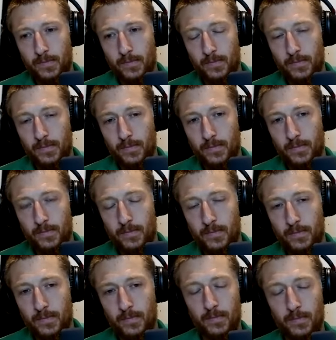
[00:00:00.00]

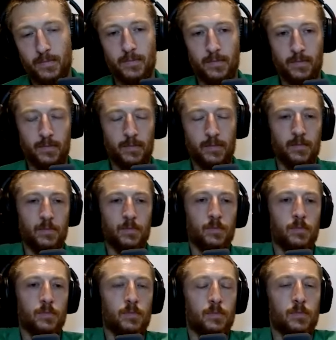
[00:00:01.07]

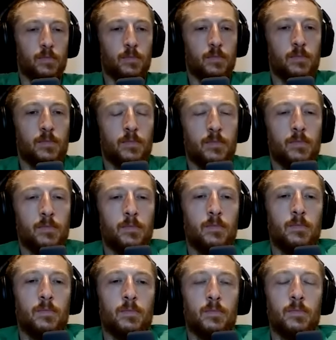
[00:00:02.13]

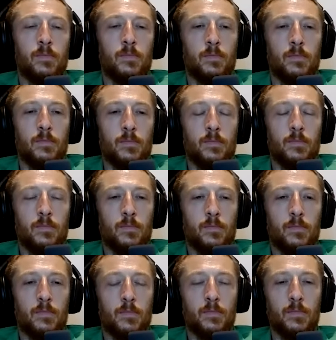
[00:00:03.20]

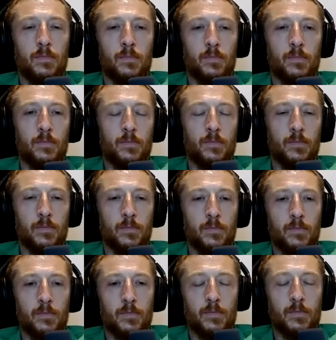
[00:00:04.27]

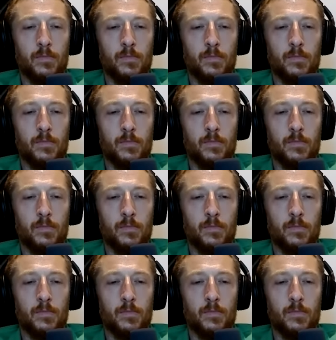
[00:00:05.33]
(not speaking)